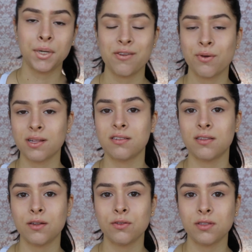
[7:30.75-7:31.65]
But you can
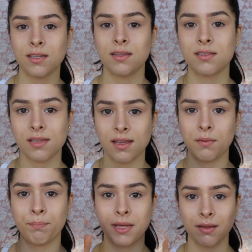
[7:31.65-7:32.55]
still see the
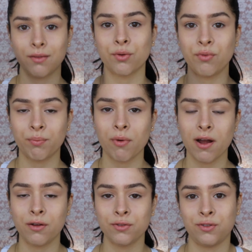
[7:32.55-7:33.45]
skin peeking through the
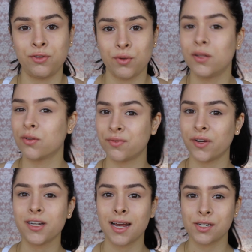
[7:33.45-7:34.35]
brows, so it looks
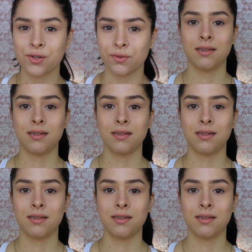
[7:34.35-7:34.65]
very natural.